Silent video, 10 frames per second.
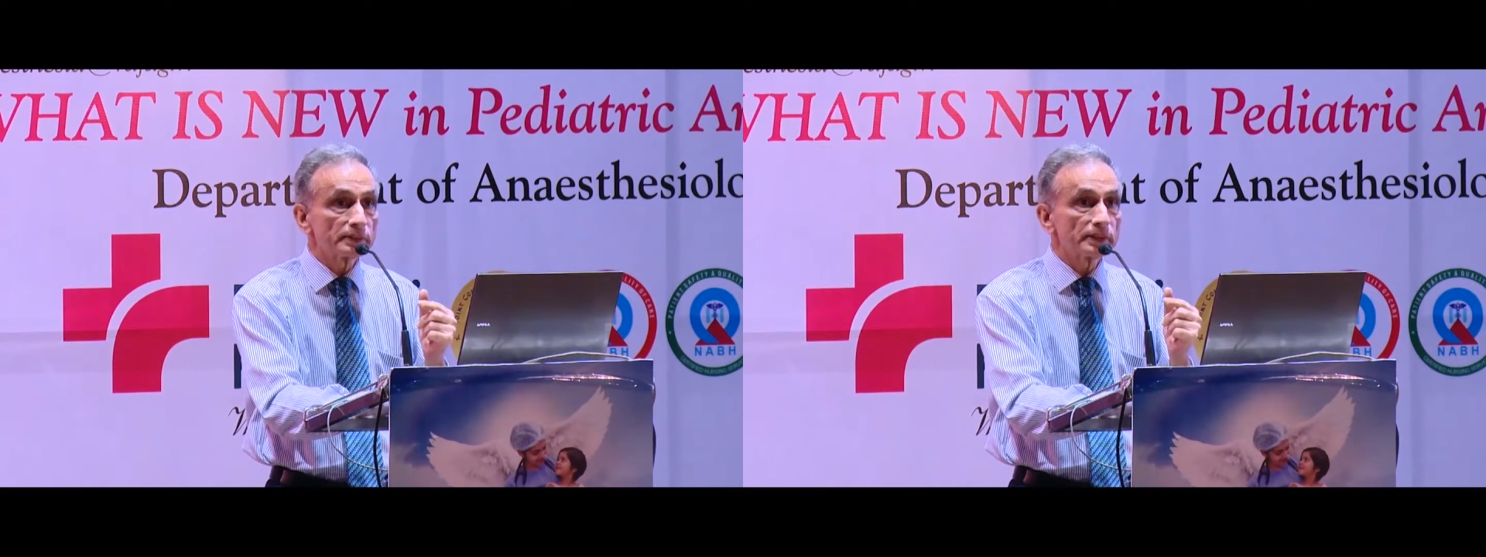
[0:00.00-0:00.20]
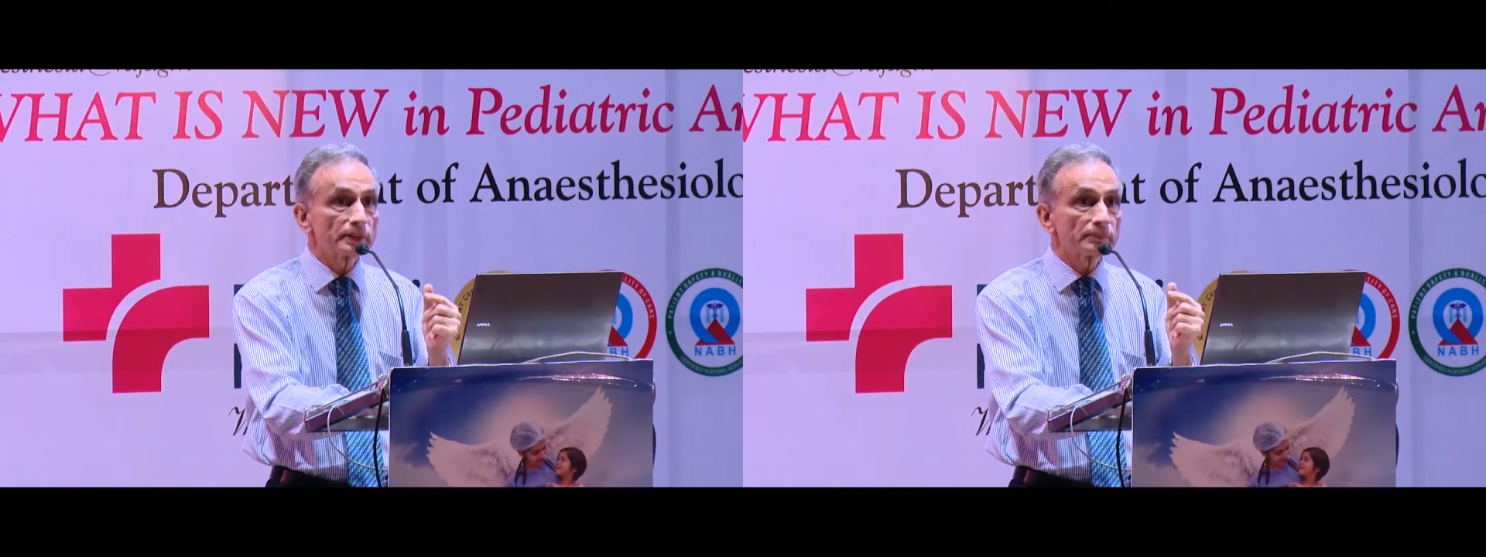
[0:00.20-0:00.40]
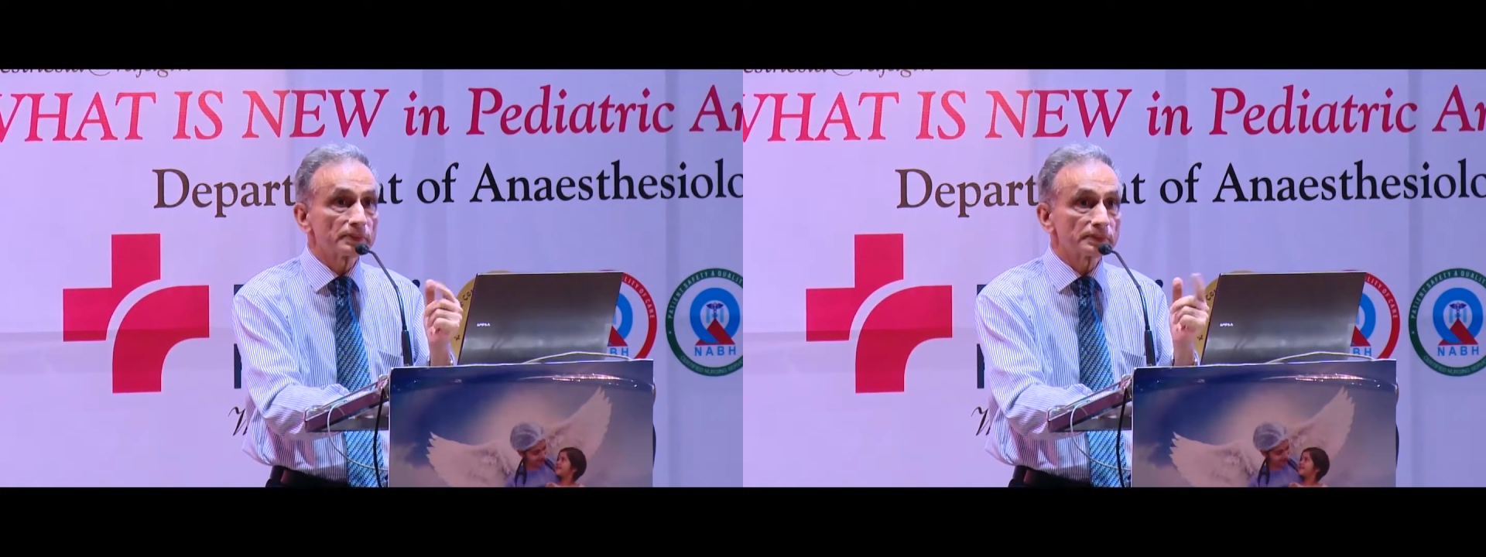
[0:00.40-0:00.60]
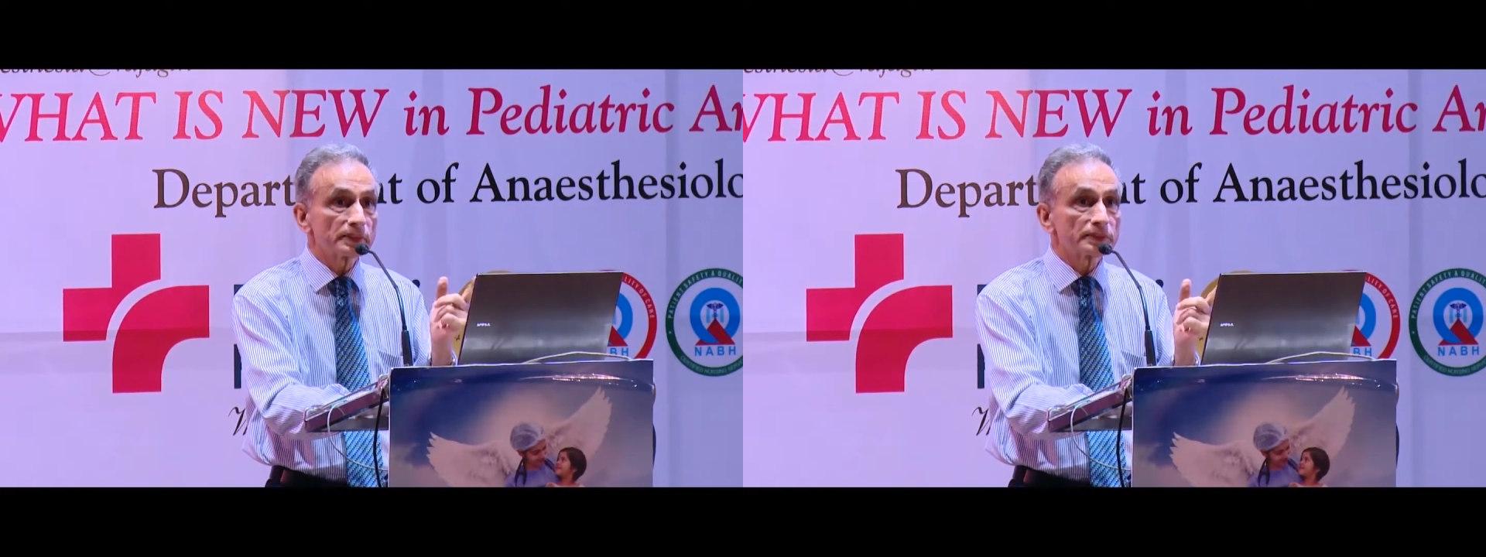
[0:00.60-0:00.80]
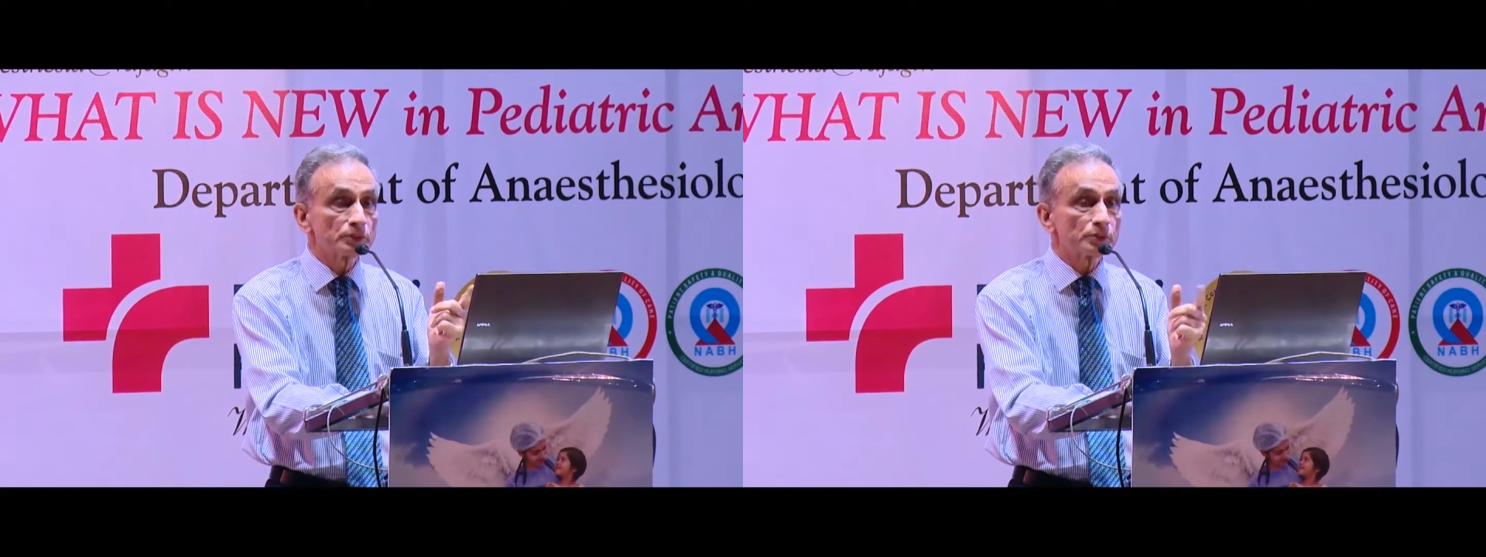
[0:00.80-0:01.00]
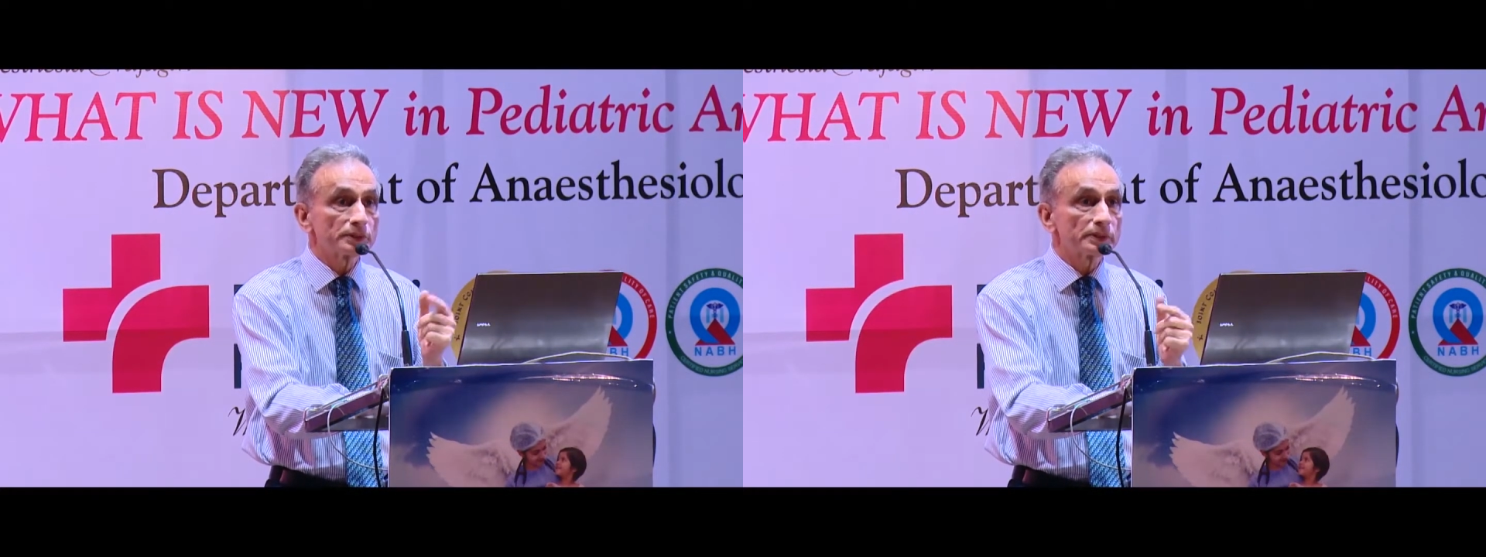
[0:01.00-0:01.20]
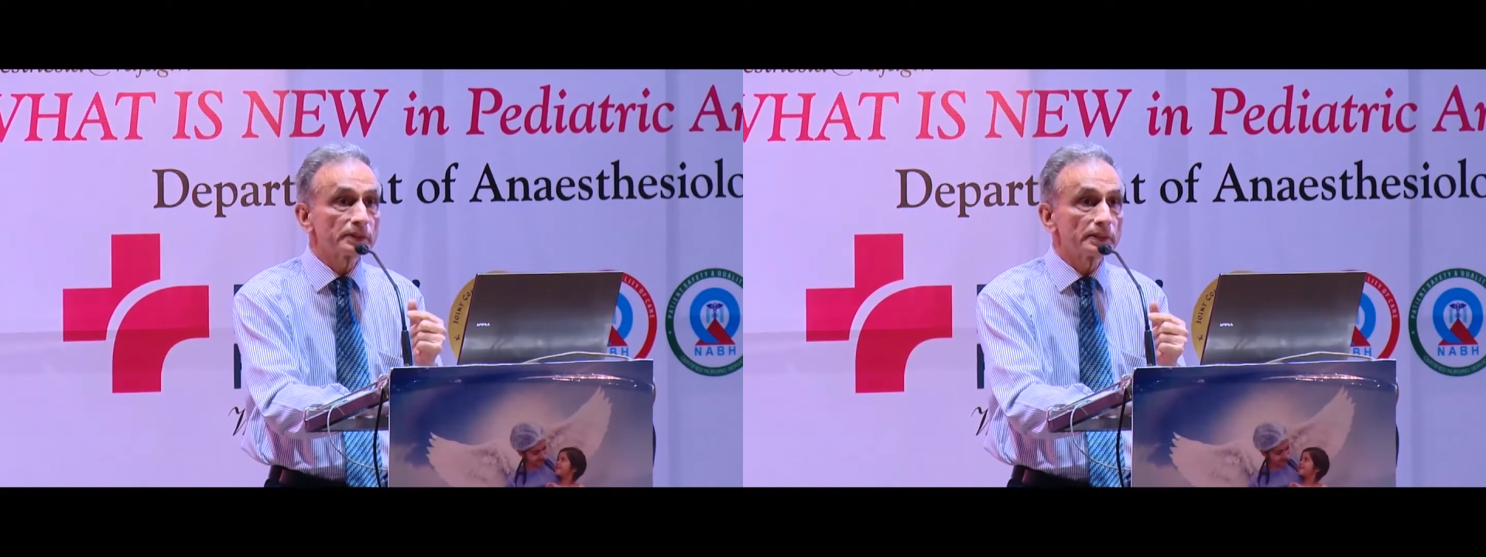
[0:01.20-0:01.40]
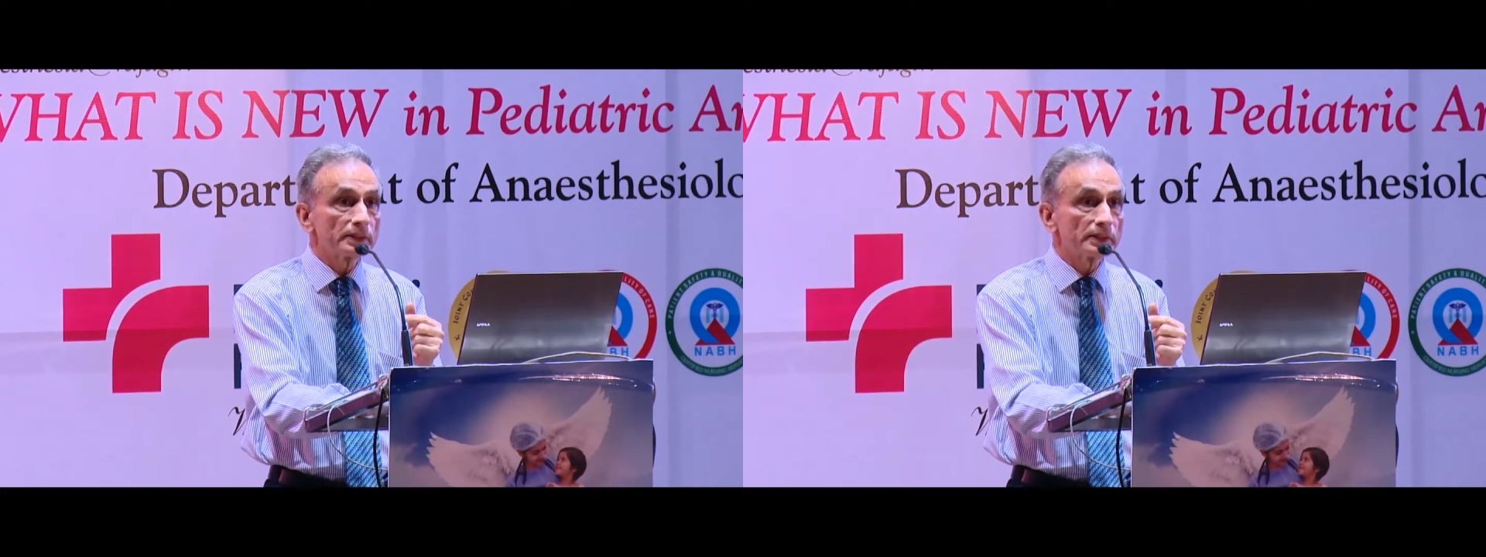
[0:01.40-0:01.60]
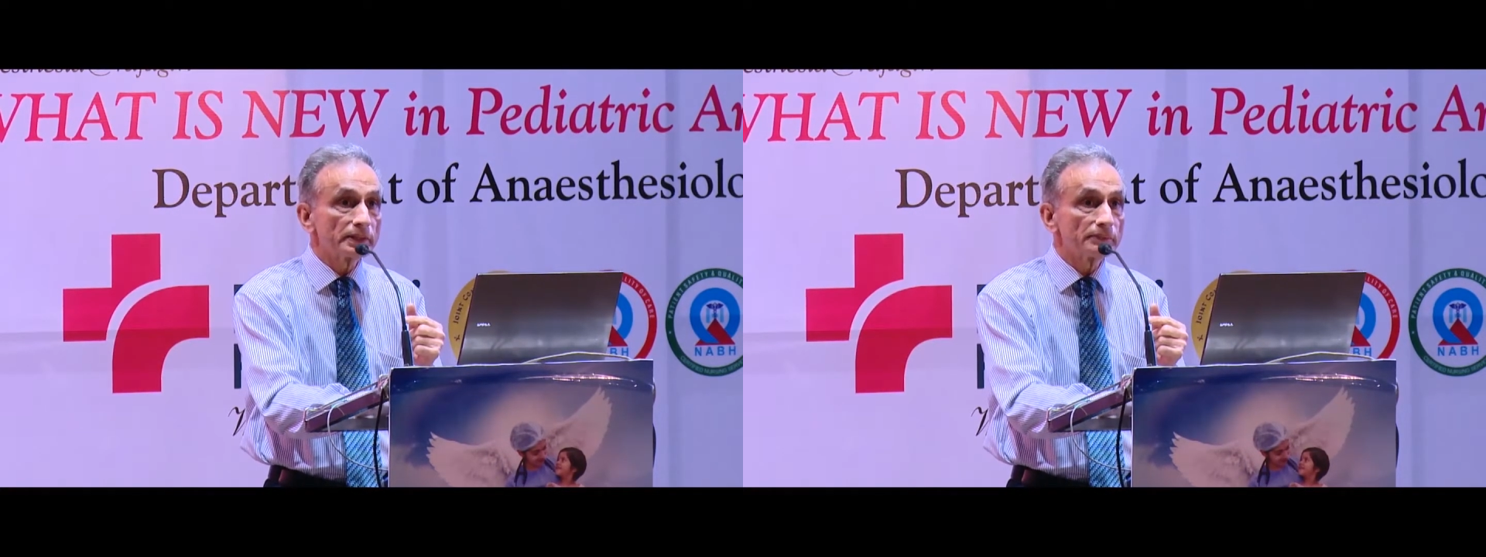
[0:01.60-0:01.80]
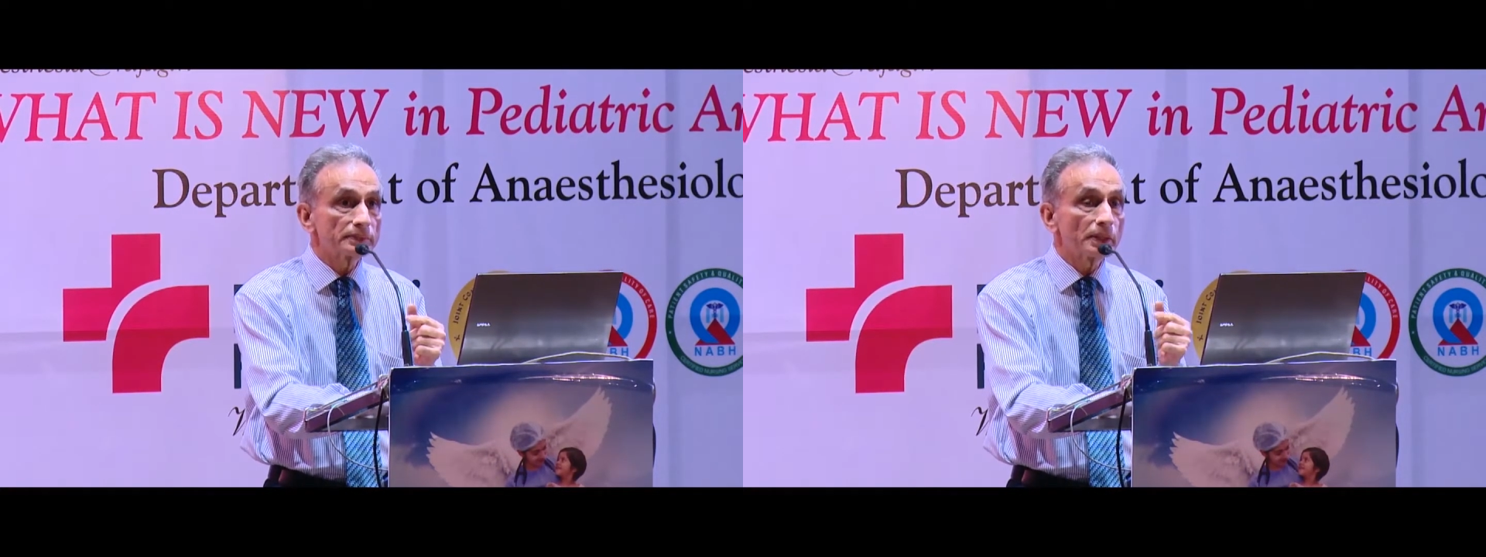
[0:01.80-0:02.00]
Then they were starting giving